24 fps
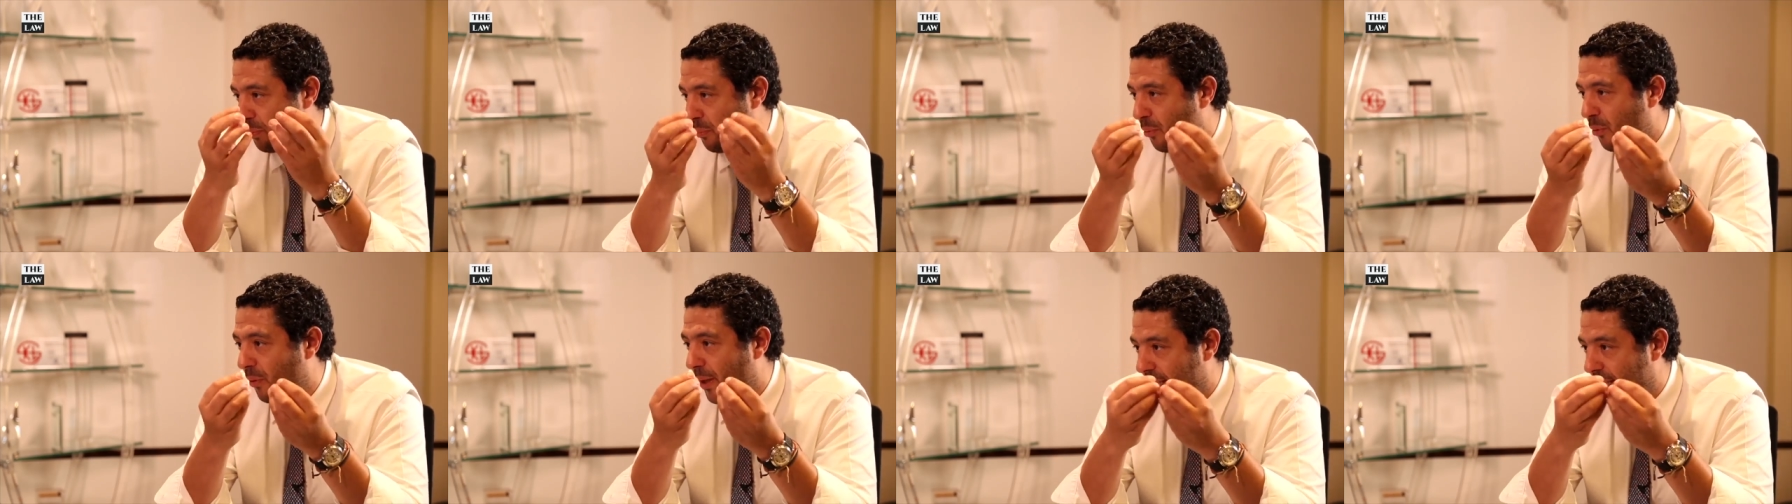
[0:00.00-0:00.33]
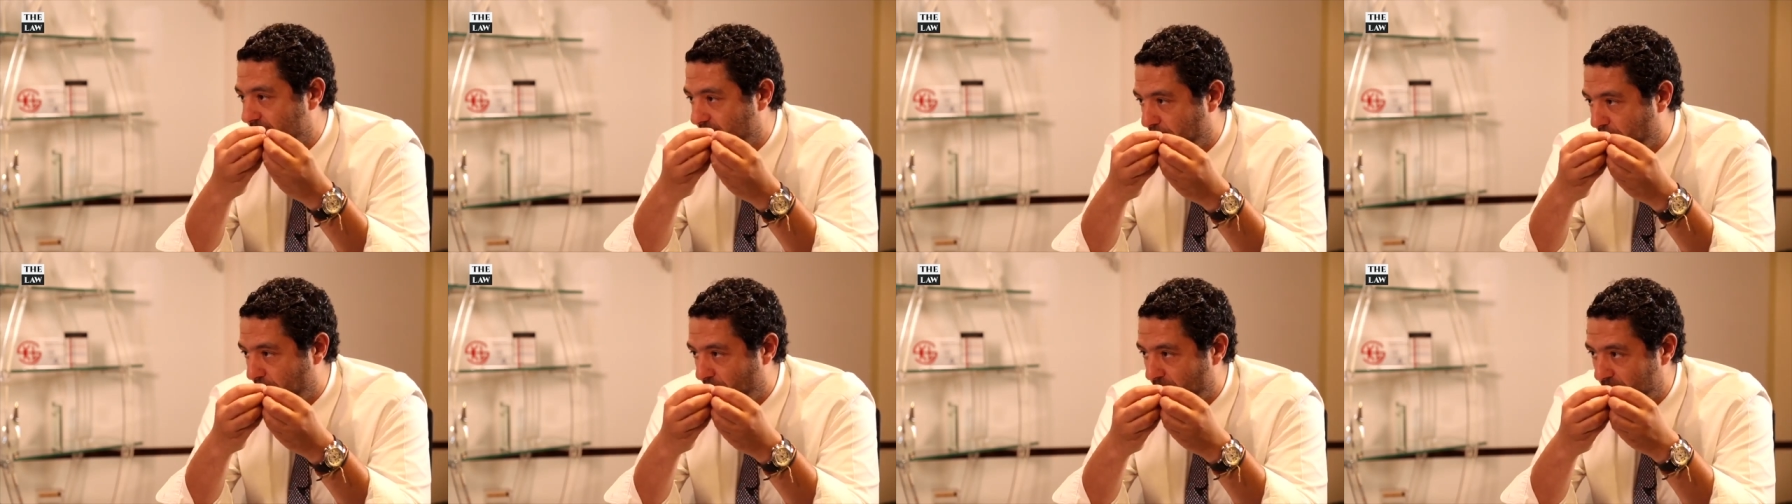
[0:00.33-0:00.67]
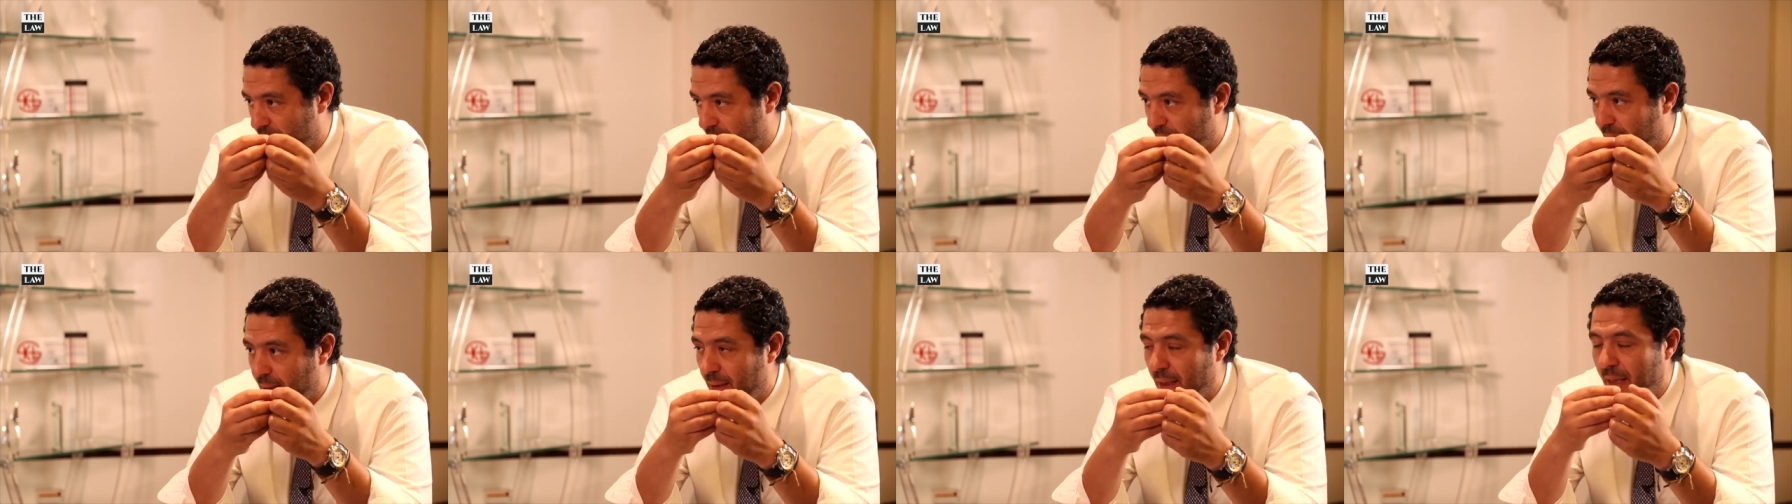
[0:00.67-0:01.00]
proactive
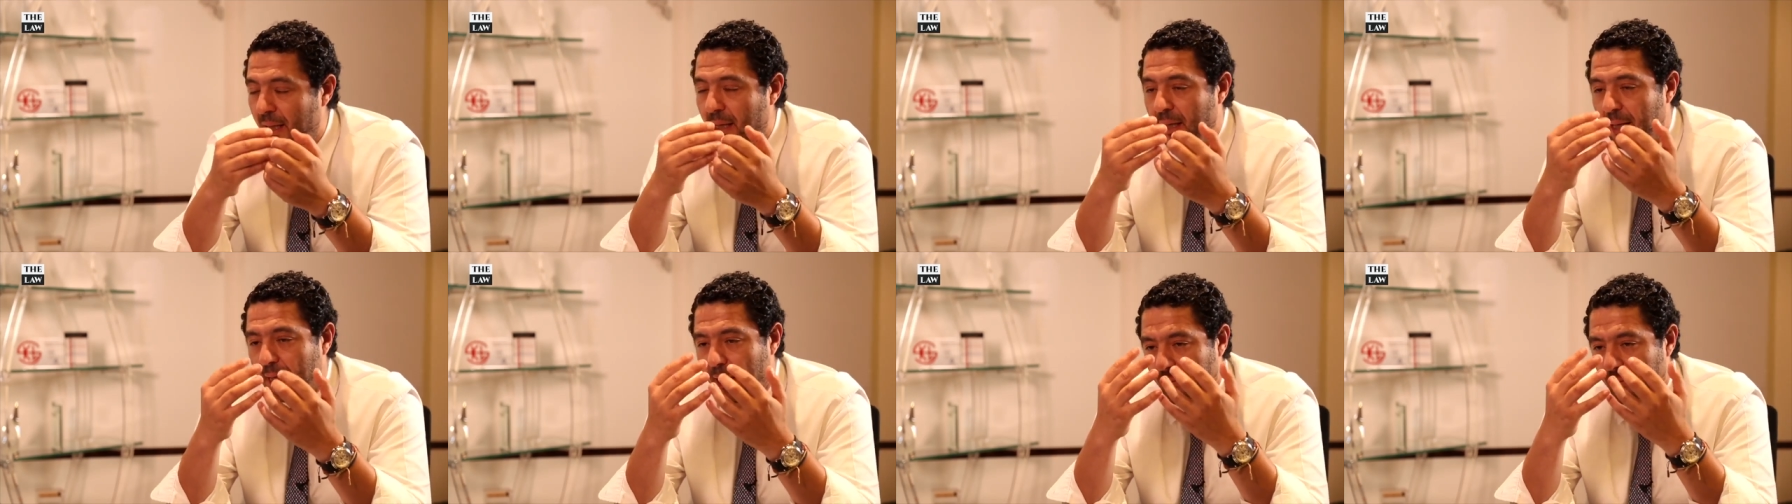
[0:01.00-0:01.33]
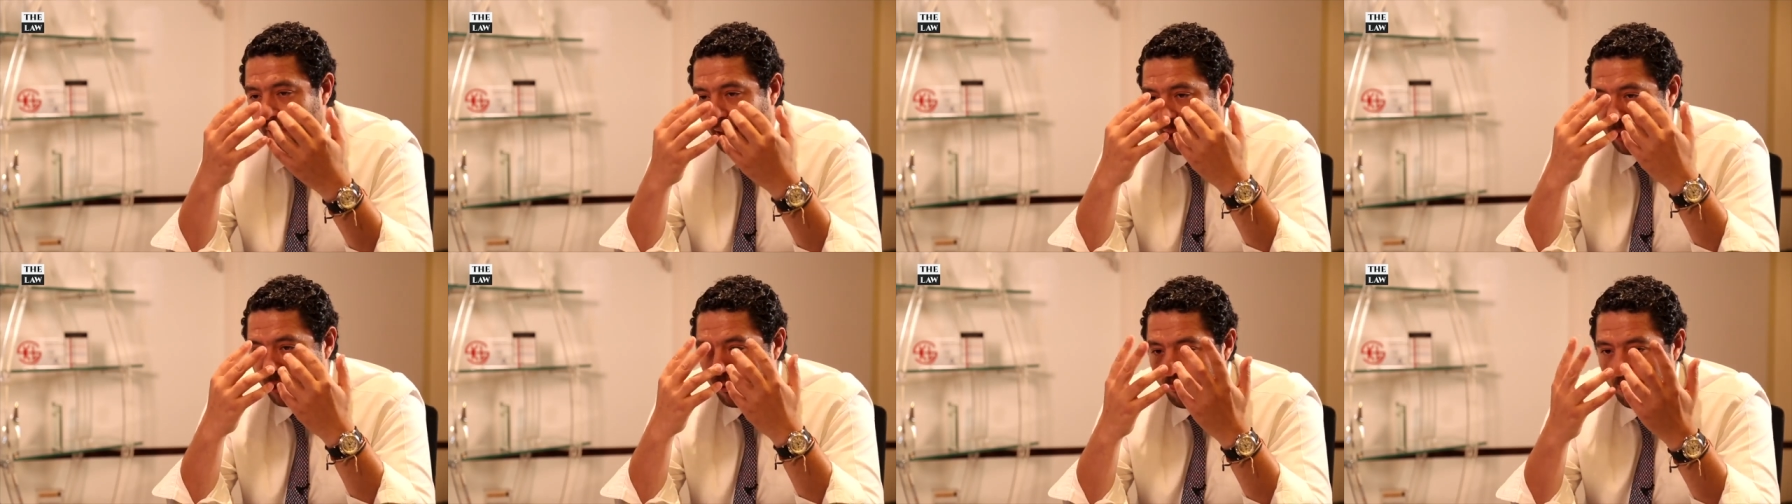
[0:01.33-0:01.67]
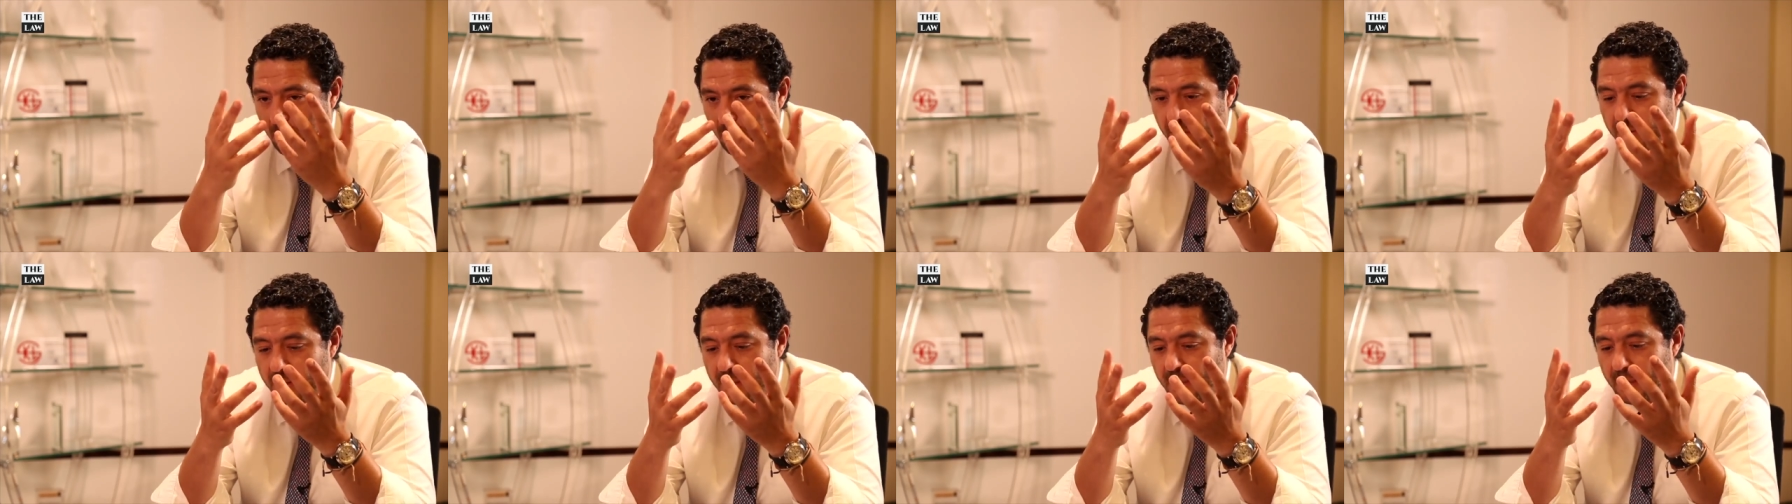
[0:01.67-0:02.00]
policy. A reactive
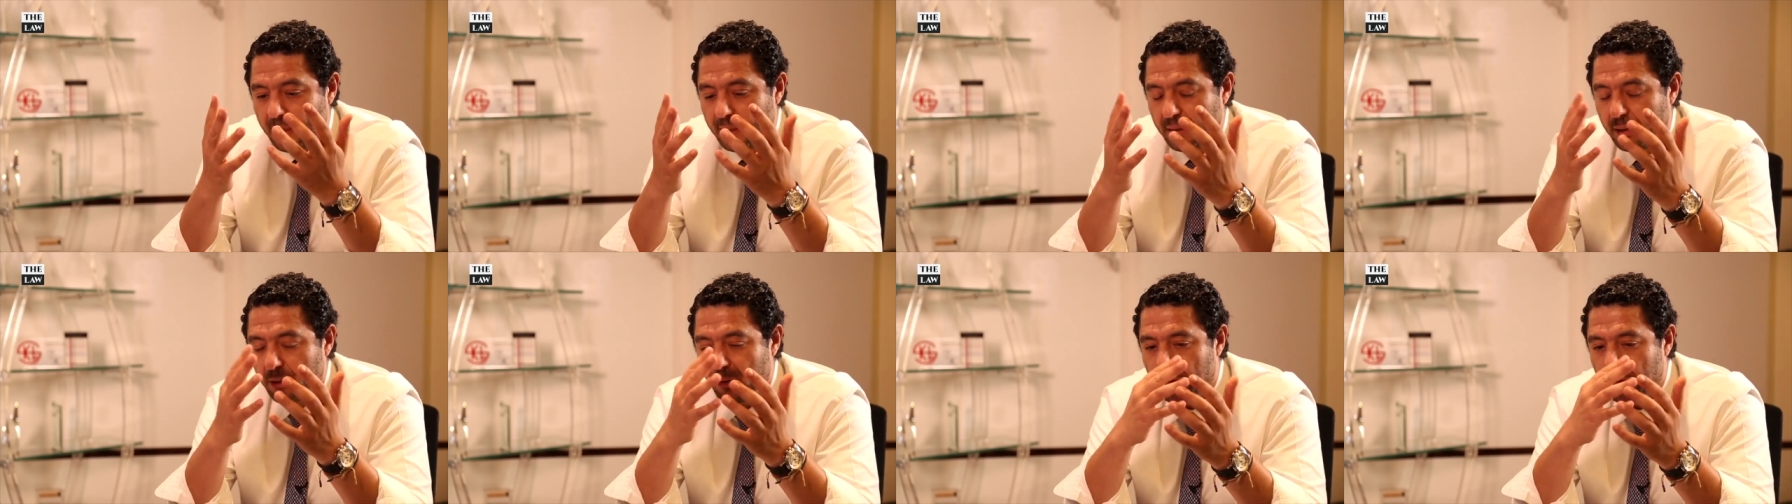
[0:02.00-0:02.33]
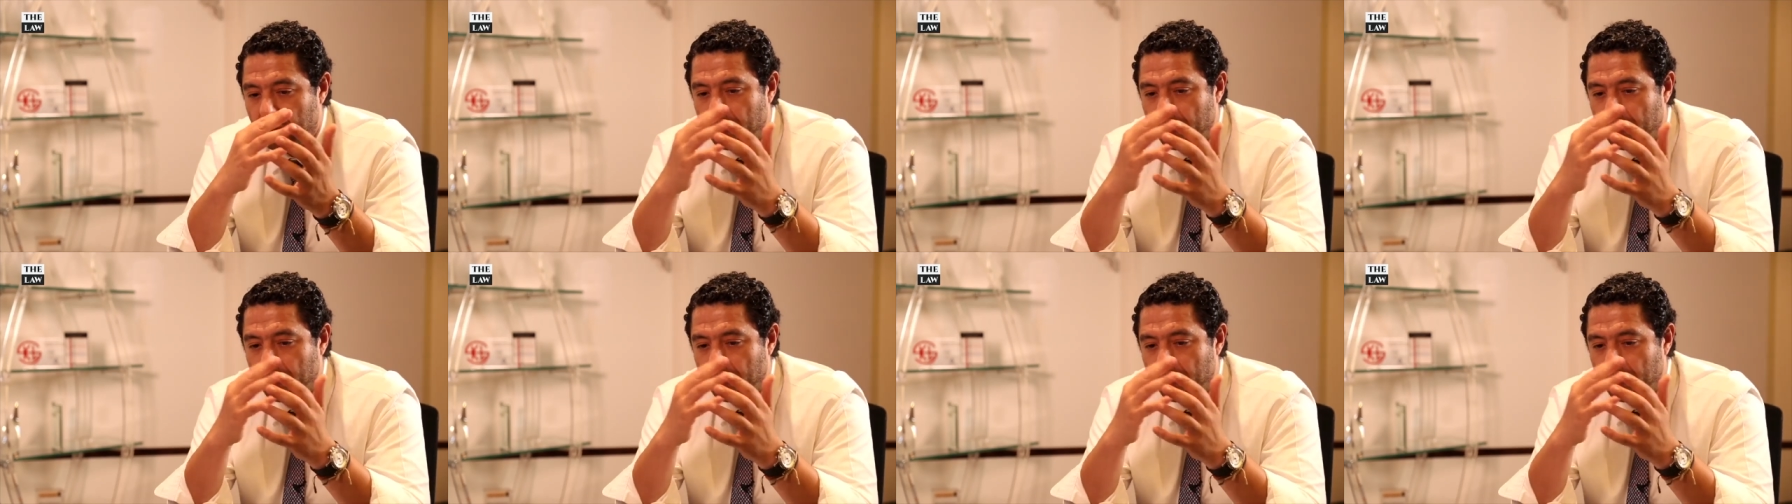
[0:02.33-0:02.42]
policy,